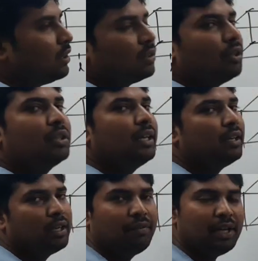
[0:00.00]
So
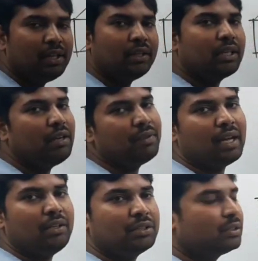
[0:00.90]
they given the three
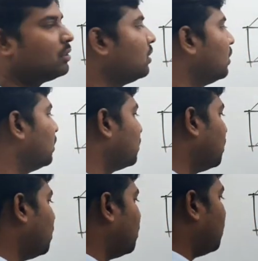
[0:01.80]
values.
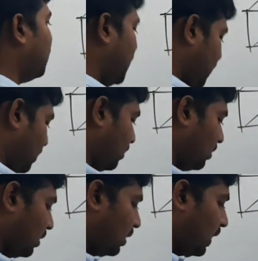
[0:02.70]
So length
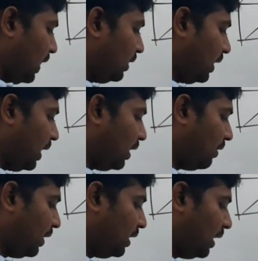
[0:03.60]
he
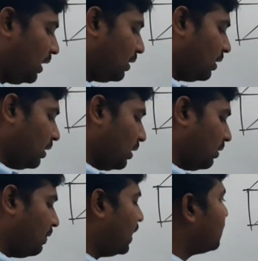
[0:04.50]
given the
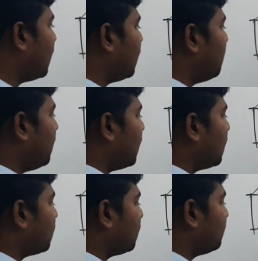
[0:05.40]
5
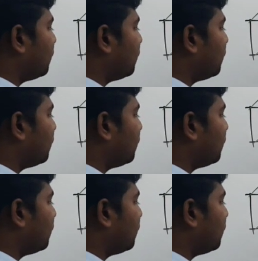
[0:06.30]
centimeters,